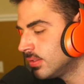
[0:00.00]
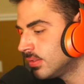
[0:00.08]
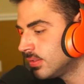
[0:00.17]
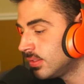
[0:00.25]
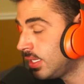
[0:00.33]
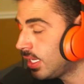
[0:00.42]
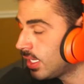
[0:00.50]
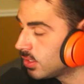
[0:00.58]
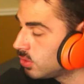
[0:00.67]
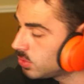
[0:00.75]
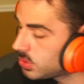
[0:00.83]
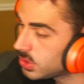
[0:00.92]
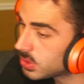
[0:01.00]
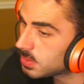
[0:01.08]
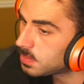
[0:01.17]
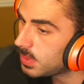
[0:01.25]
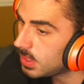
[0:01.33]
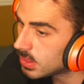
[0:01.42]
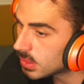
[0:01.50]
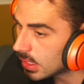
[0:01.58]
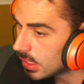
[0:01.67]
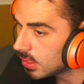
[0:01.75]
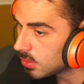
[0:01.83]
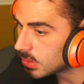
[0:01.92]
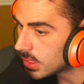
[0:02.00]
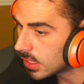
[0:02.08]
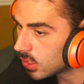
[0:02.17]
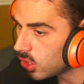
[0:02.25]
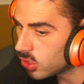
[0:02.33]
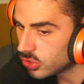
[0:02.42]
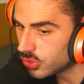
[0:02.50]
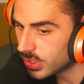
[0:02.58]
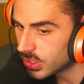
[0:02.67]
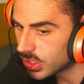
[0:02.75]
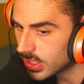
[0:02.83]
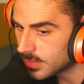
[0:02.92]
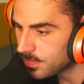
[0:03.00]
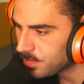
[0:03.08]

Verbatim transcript: yeah, it was just insane. It was like conjuring shit.